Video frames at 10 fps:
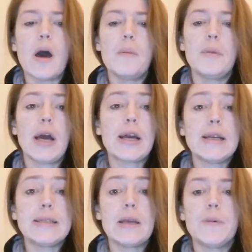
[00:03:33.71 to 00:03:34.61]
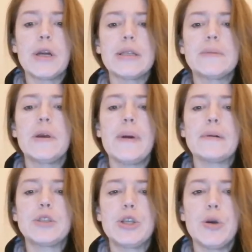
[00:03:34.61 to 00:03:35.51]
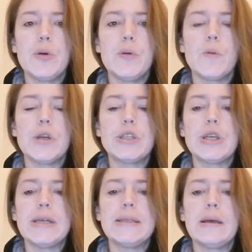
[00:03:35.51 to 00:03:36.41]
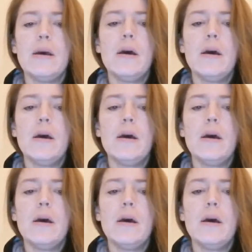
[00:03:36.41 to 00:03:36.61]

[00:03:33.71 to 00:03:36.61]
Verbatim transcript: um, like I said, we're going to speak about two, which, is,